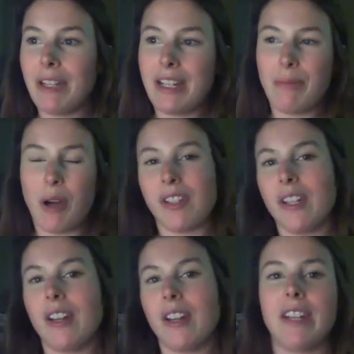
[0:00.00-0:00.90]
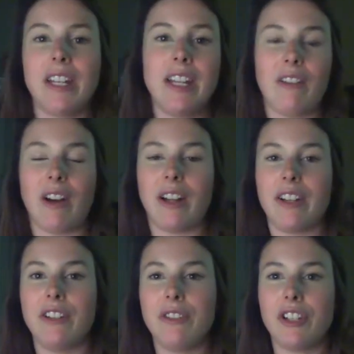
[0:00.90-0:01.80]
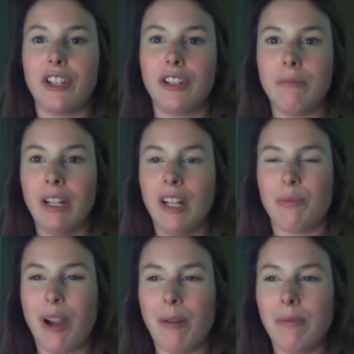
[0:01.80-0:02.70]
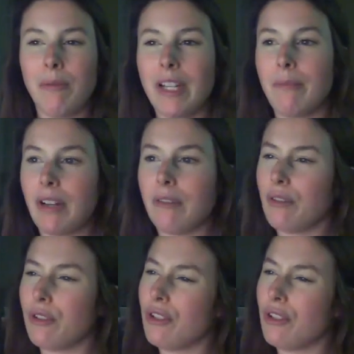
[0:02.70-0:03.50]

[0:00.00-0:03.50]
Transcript: and he posted a video on YouTube probably about